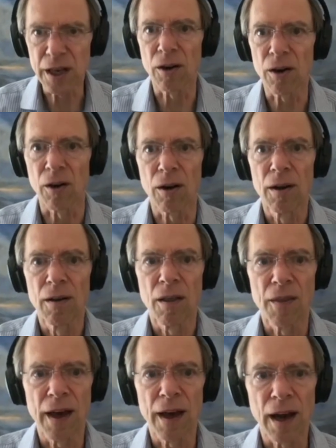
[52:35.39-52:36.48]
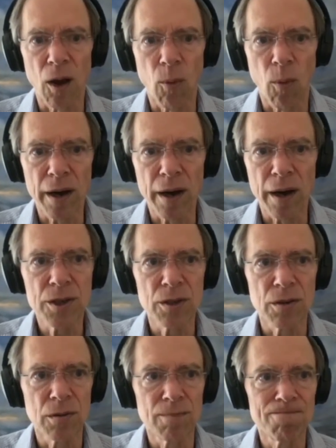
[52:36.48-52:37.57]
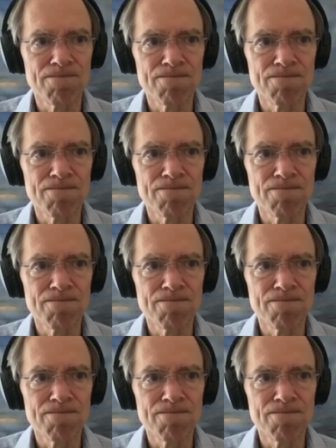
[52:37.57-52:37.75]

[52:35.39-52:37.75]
year that I wanted to,